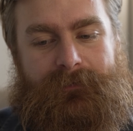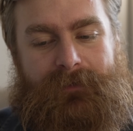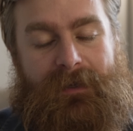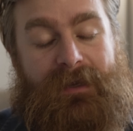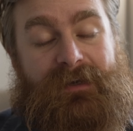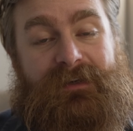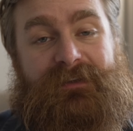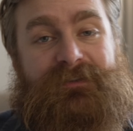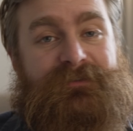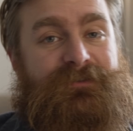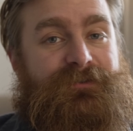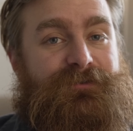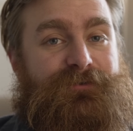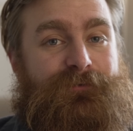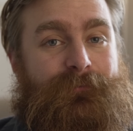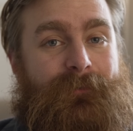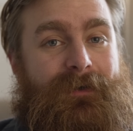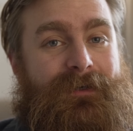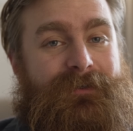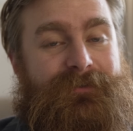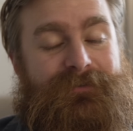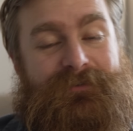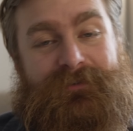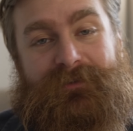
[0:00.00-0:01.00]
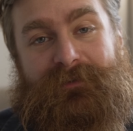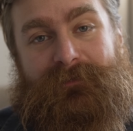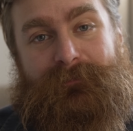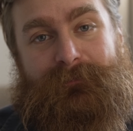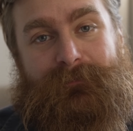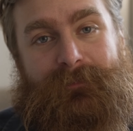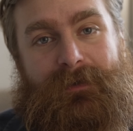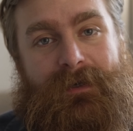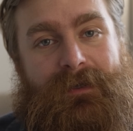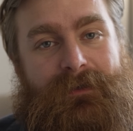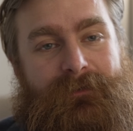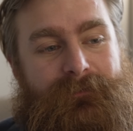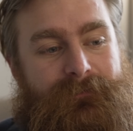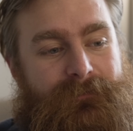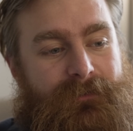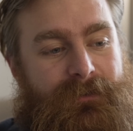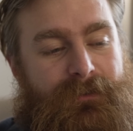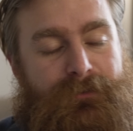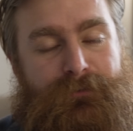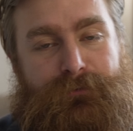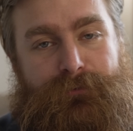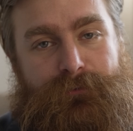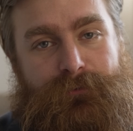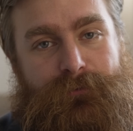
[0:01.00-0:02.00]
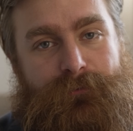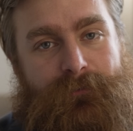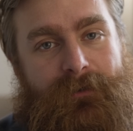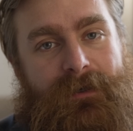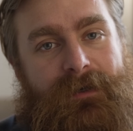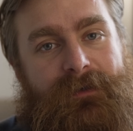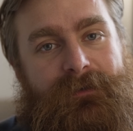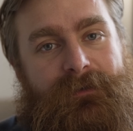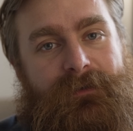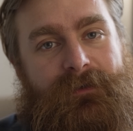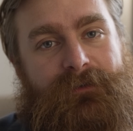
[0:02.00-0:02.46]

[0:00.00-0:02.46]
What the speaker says: any situation and in Ukraine,